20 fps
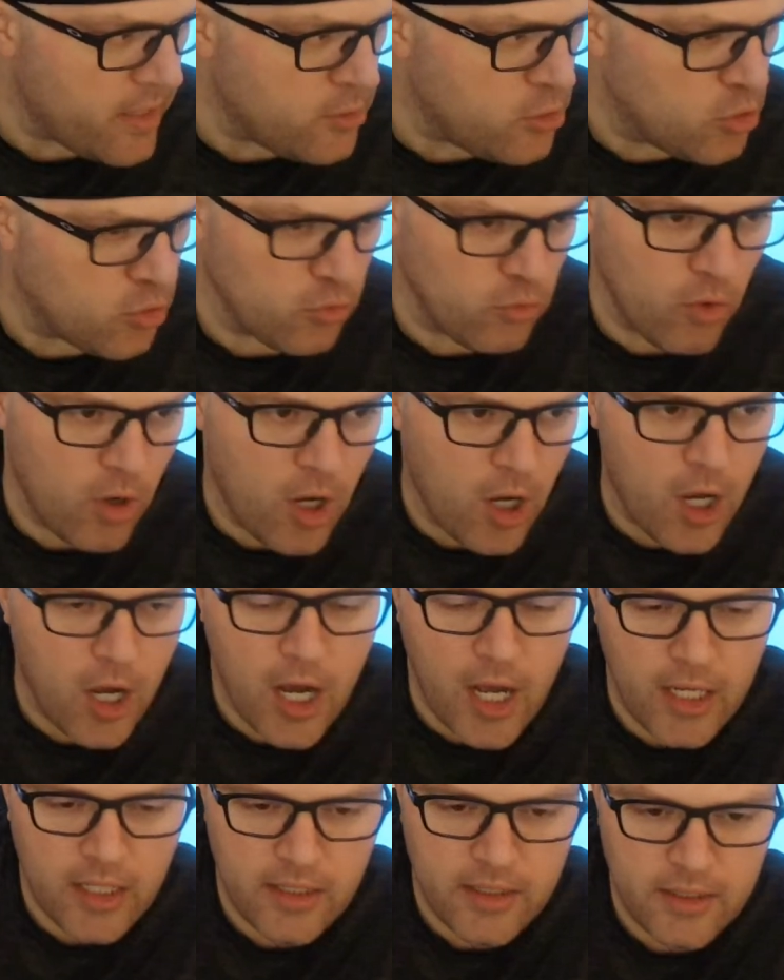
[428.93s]

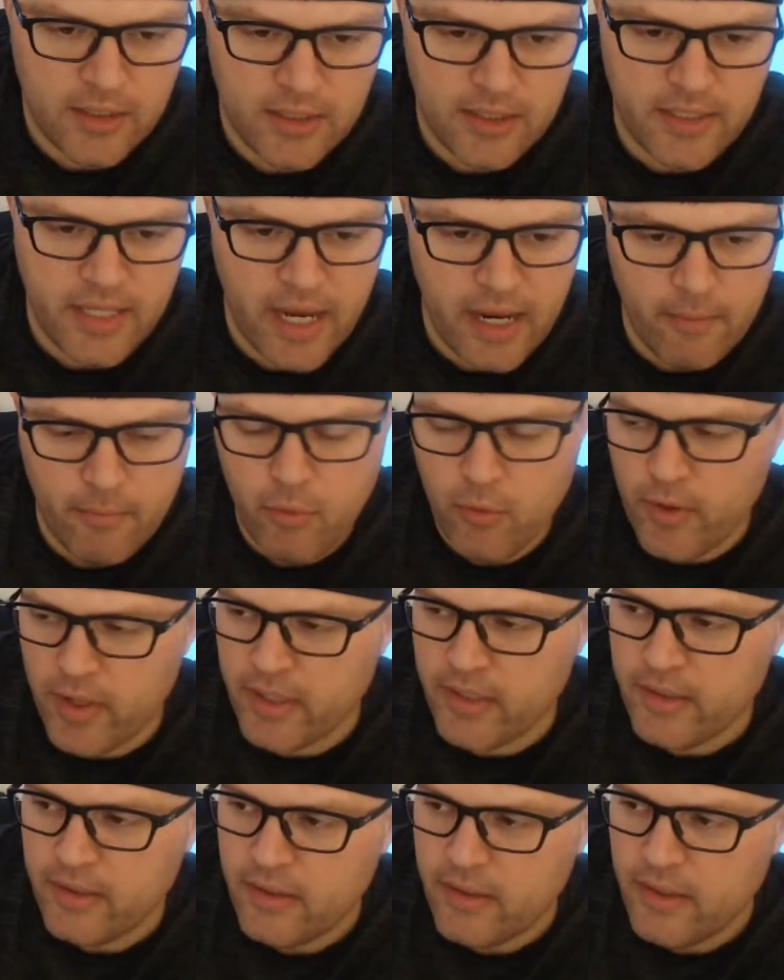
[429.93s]
draw
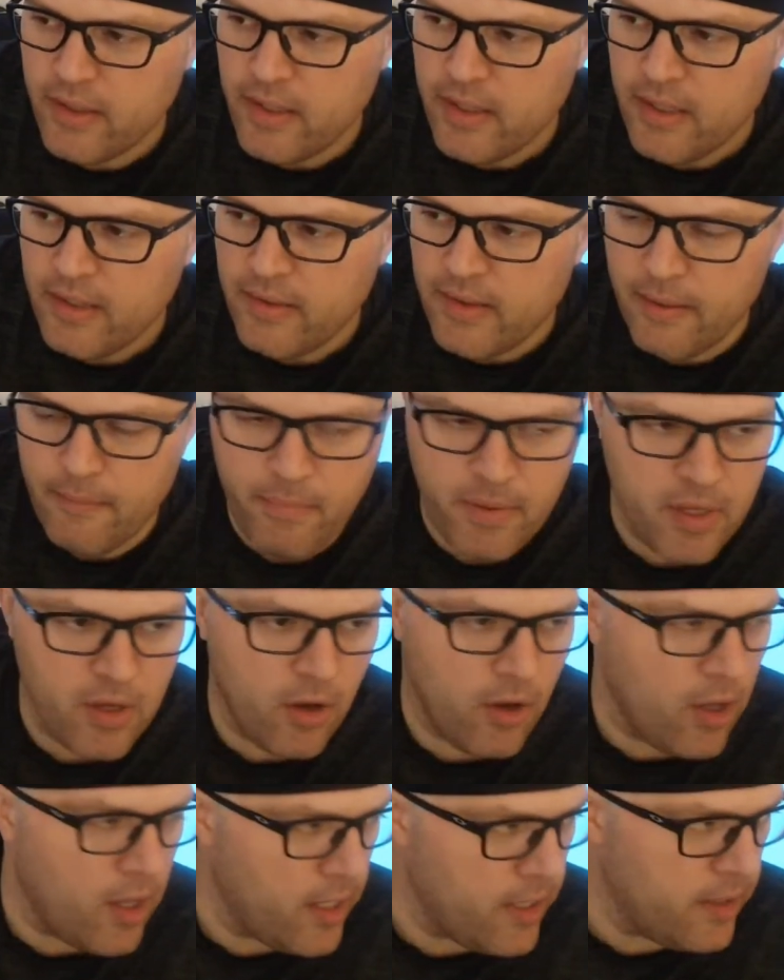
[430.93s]
standpoint, that
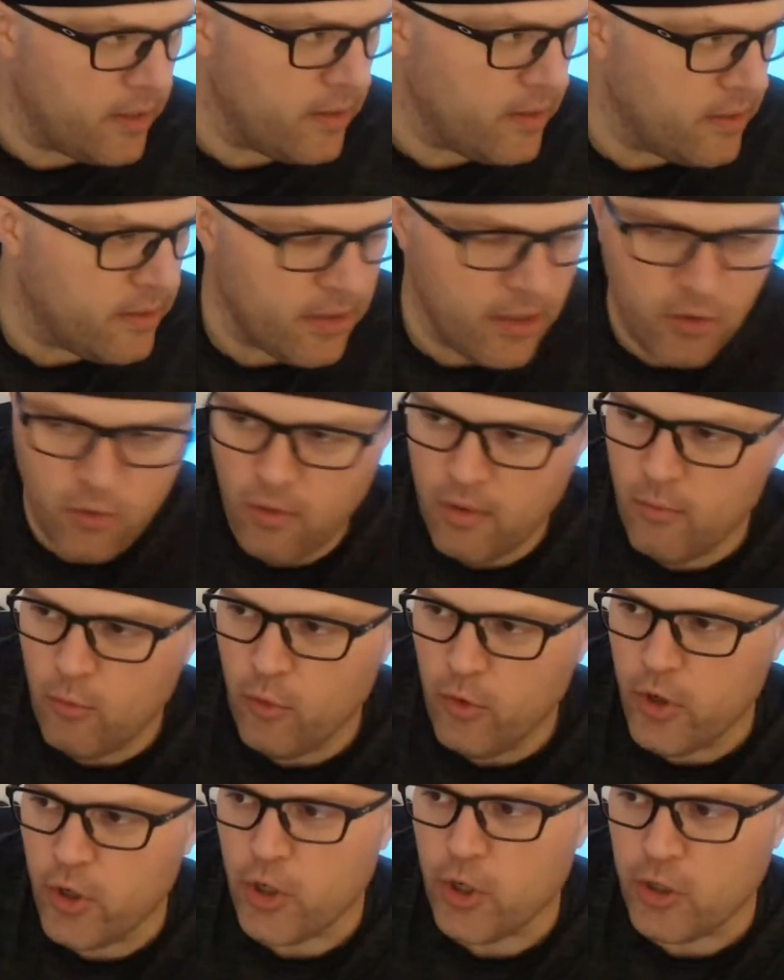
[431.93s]
beyond the
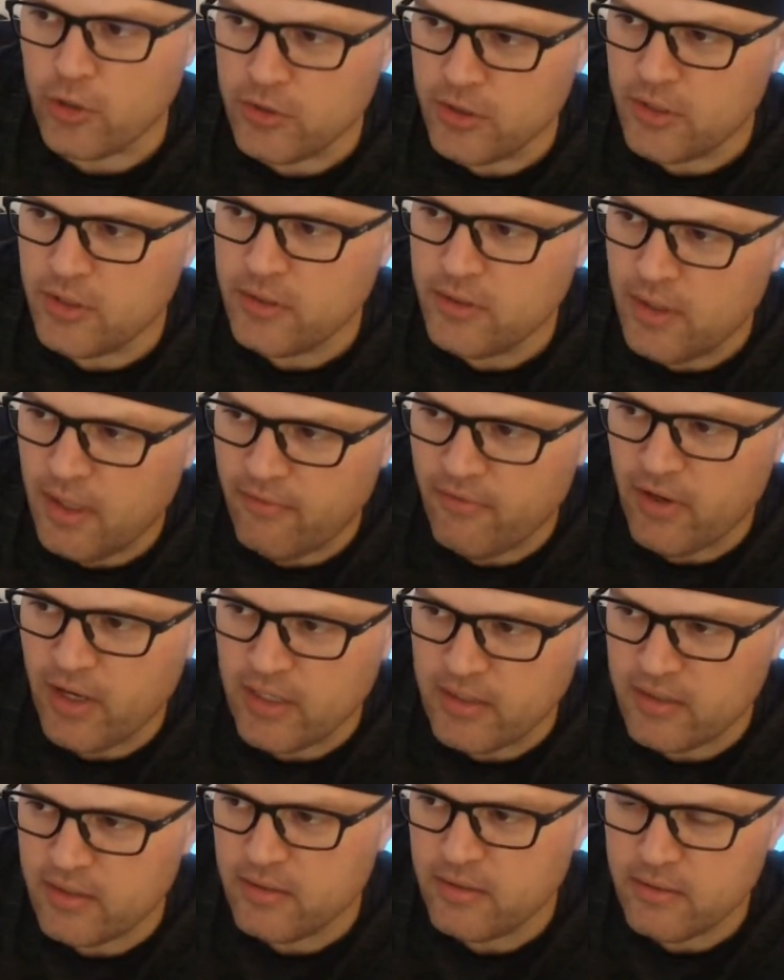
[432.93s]
normal nerds of
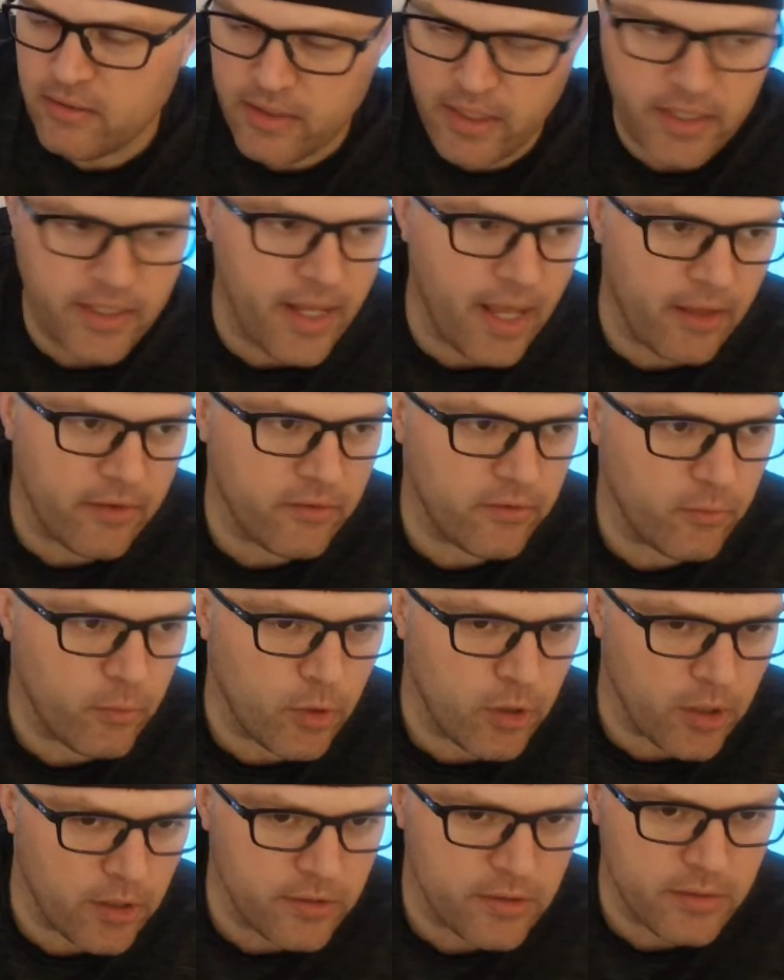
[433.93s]
us, and yes,
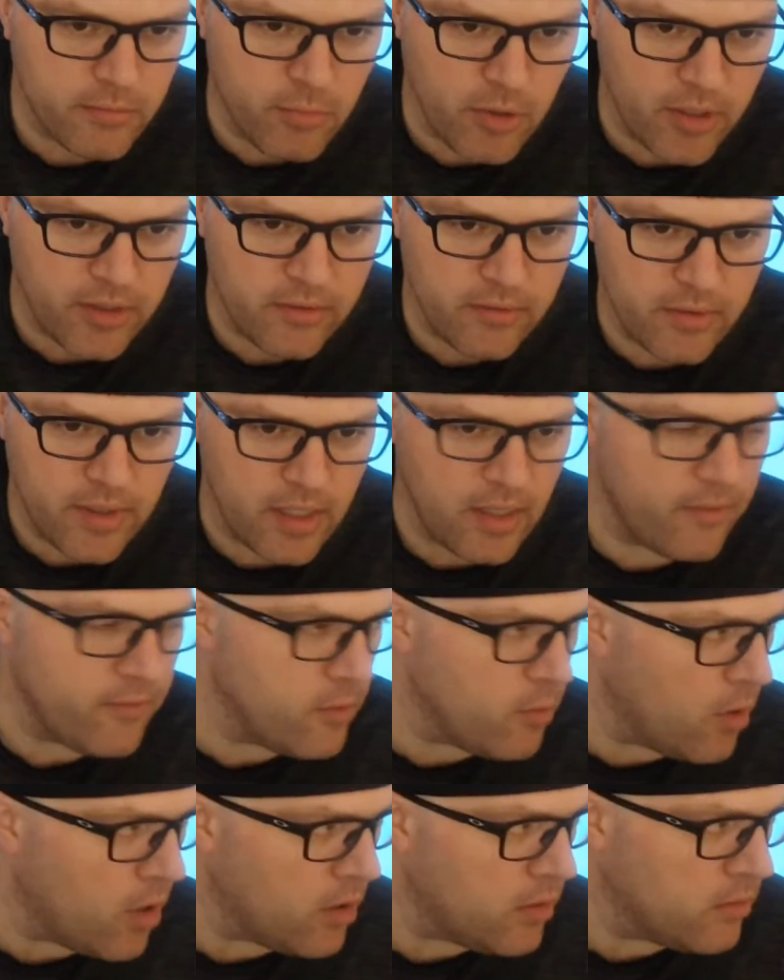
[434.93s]
we're nerds, but I love
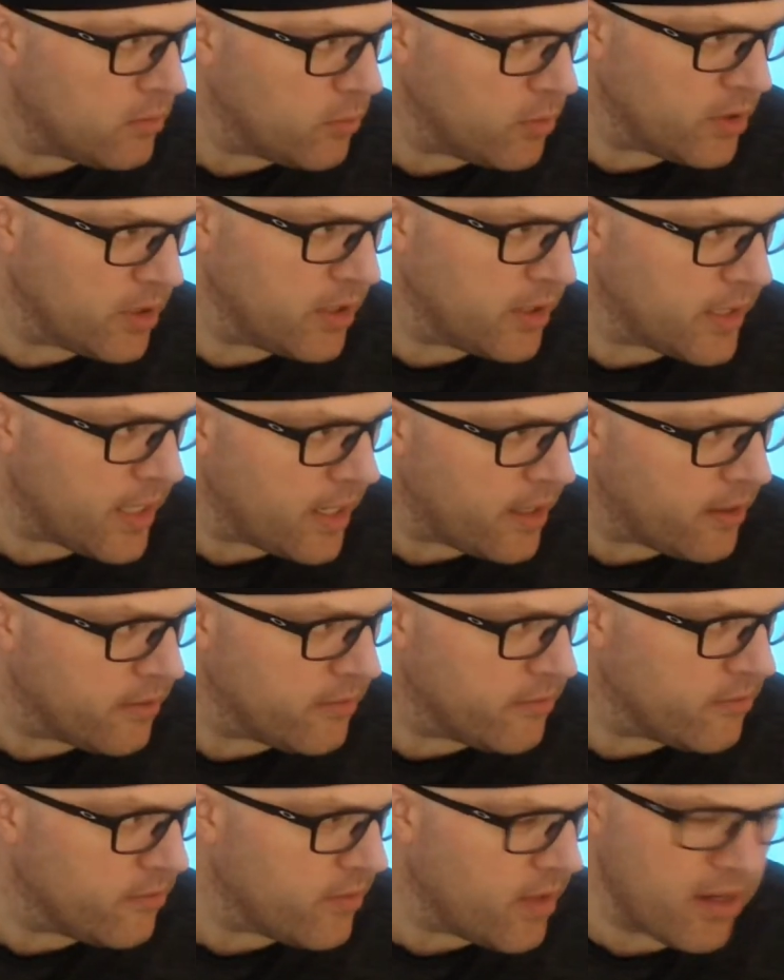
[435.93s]
you all. We're the good kind of
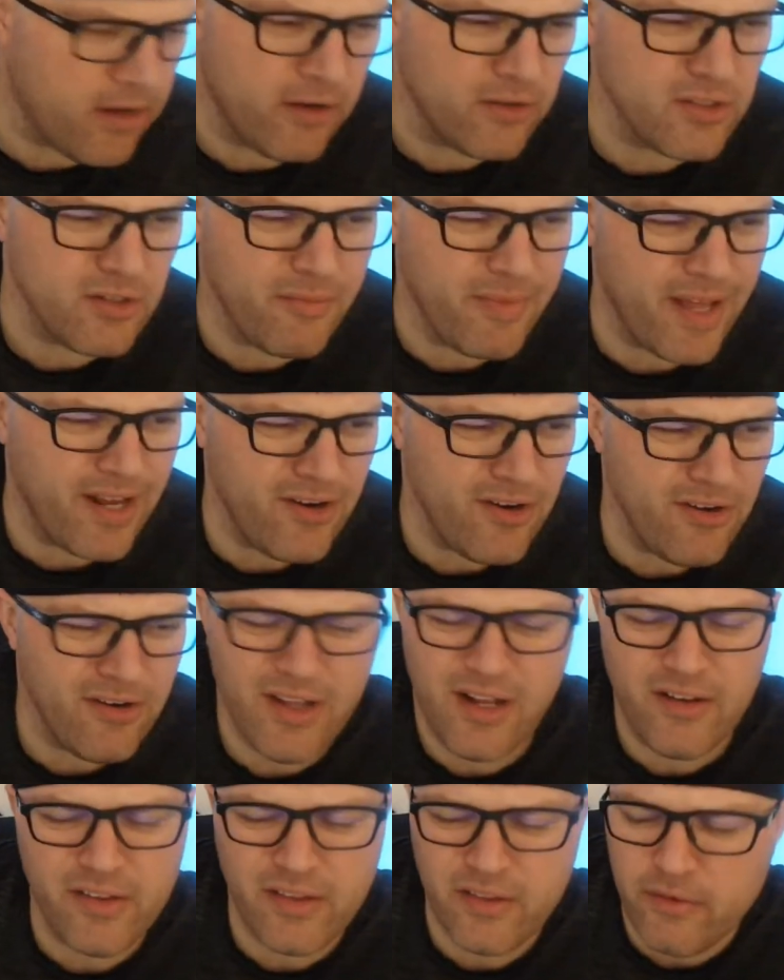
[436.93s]
nerds. I don't know. Is there a bad
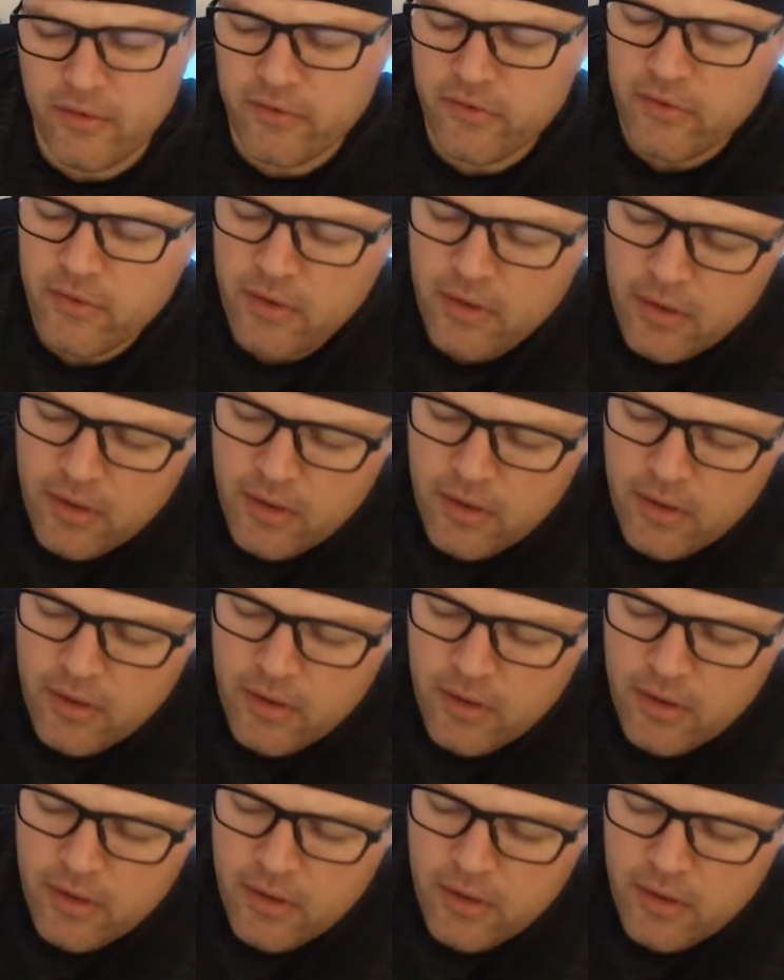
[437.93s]
nerd? I don't think there is.